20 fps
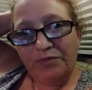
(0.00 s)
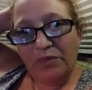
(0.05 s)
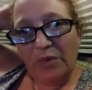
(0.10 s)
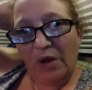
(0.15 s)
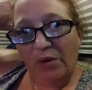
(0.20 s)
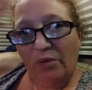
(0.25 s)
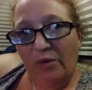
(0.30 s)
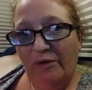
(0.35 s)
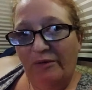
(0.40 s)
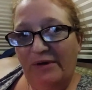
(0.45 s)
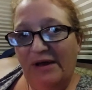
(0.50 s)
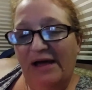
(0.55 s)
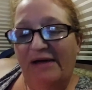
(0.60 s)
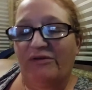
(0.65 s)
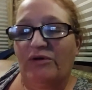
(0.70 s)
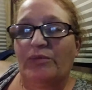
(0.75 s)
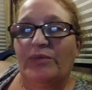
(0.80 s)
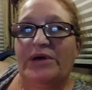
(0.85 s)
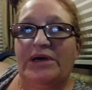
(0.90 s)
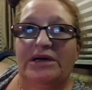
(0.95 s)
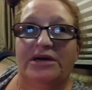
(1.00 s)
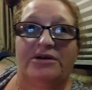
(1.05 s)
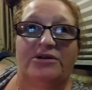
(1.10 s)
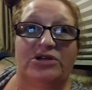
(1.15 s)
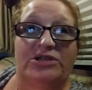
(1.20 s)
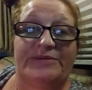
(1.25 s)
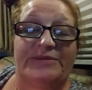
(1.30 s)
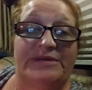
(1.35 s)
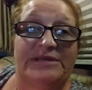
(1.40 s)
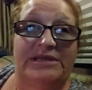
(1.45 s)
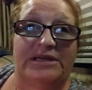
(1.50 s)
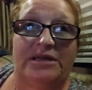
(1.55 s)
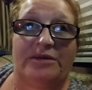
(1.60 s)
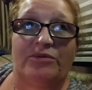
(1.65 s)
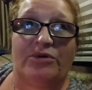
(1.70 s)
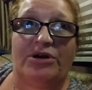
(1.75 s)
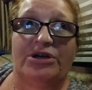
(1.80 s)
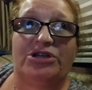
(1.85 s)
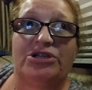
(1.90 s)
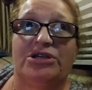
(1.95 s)
we would have a big Christmas
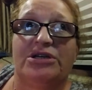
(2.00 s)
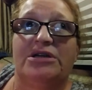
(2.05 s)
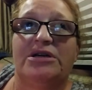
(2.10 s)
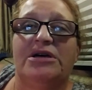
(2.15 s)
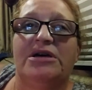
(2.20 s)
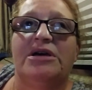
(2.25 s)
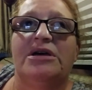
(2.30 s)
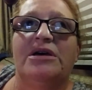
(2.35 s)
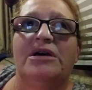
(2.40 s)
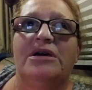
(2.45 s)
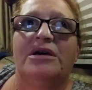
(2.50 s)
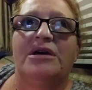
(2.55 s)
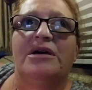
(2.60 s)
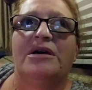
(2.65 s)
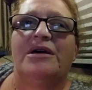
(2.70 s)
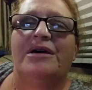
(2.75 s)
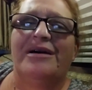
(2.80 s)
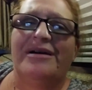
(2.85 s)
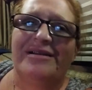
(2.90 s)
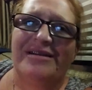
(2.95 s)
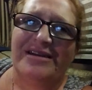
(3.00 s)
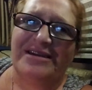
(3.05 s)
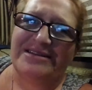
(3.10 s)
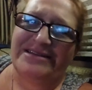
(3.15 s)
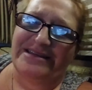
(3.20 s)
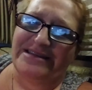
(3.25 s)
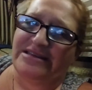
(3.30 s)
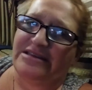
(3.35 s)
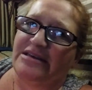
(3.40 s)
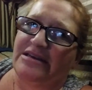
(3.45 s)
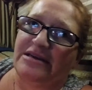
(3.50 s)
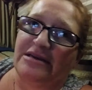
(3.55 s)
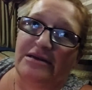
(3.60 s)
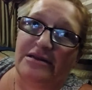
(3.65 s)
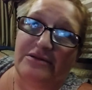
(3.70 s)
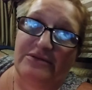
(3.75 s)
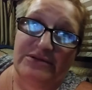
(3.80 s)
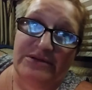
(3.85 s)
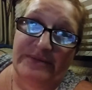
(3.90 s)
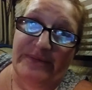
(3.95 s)
celebration. And yes, as a kid,
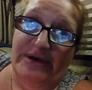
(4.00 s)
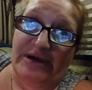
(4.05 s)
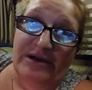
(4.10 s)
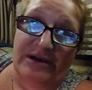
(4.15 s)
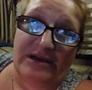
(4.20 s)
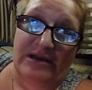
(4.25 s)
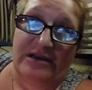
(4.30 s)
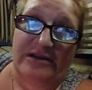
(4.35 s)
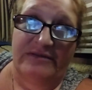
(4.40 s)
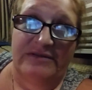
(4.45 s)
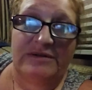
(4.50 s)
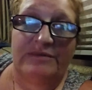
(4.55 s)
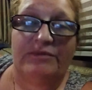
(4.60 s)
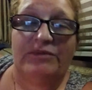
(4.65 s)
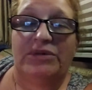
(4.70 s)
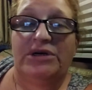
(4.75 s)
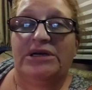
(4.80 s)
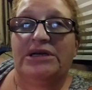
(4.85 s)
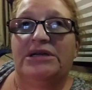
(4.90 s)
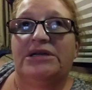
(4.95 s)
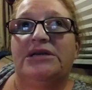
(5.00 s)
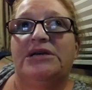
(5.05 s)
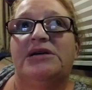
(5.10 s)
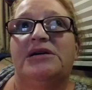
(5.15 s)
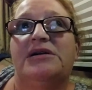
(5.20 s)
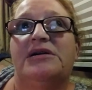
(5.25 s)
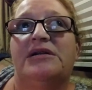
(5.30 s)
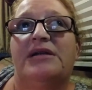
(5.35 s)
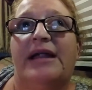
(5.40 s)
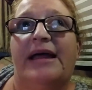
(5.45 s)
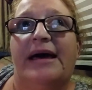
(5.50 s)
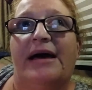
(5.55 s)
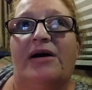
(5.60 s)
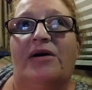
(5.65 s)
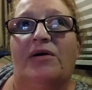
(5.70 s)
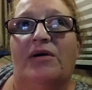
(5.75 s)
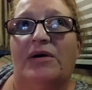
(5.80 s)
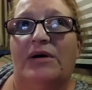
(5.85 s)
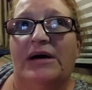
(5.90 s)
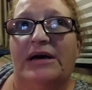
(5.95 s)
it was about gifts, but
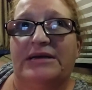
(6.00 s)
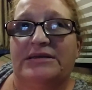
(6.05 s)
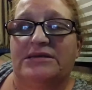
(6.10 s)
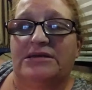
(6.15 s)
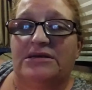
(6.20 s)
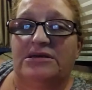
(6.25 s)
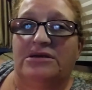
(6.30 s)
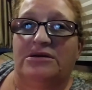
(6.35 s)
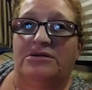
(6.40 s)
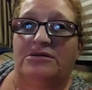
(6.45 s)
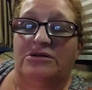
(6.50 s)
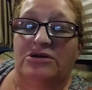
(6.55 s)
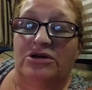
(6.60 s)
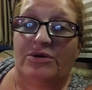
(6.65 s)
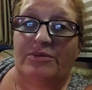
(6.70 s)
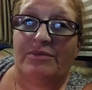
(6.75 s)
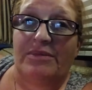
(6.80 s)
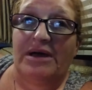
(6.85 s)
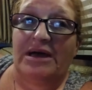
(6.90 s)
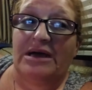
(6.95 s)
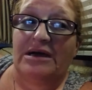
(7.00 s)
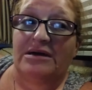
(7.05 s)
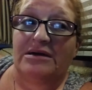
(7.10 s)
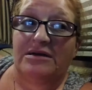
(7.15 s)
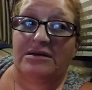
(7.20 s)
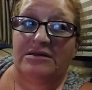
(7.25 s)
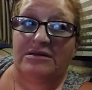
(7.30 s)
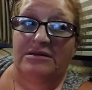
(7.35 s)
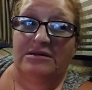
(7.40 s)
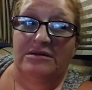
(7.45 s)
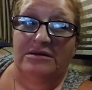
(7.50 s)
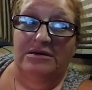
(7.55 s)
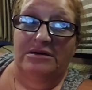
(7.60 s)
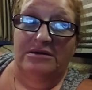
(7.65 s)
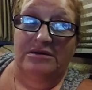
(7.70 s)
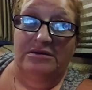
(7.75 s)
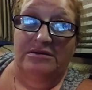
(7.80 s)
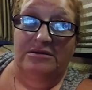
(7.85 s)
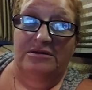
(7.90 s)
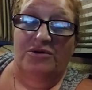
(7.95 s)
now, as an adult looking back, the
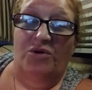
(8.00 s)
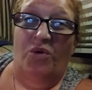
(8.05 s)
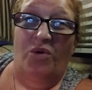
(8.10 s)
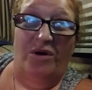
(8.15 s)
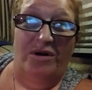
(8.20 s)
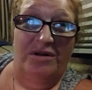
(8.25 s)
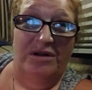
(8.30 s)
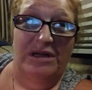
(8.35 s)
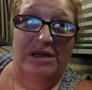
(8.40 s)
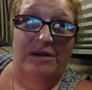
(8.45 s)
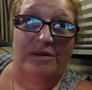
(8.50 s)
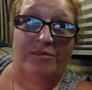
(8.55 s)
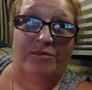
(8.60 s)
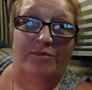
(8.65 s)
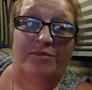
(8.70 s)
quality